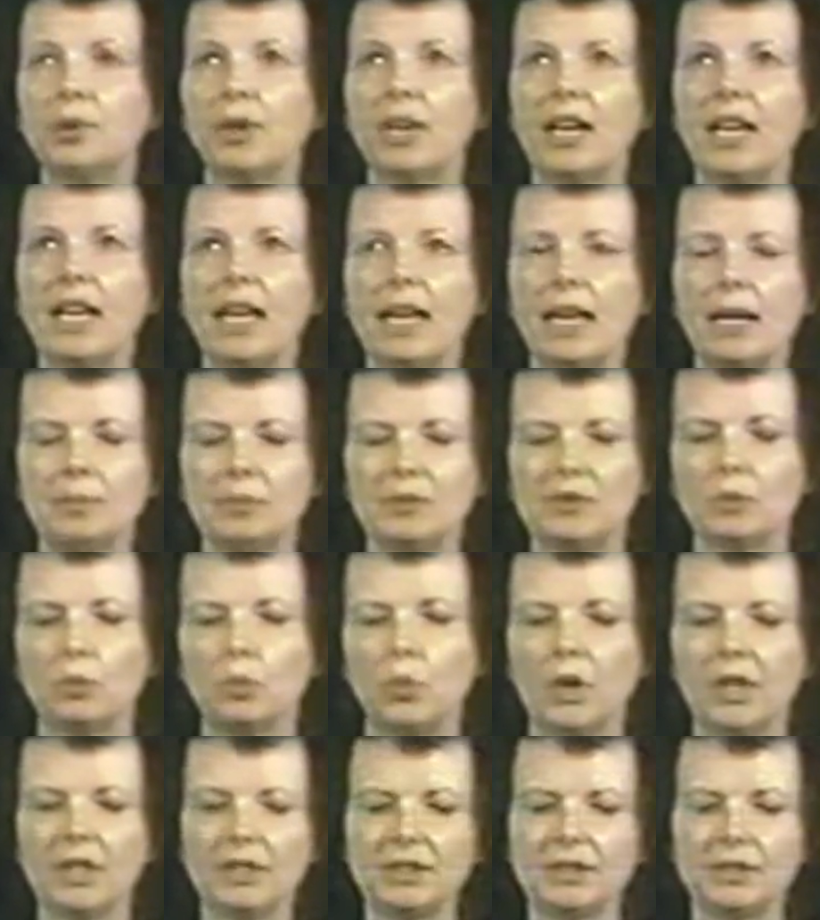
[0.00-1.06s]
perhaps
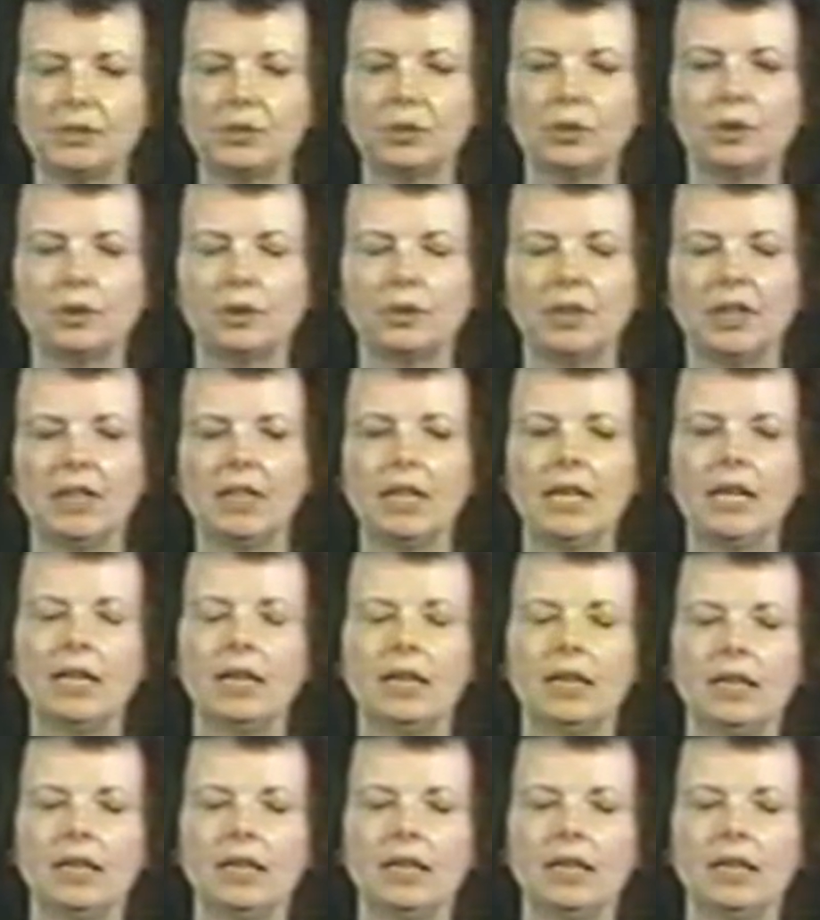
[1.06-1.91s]
one story,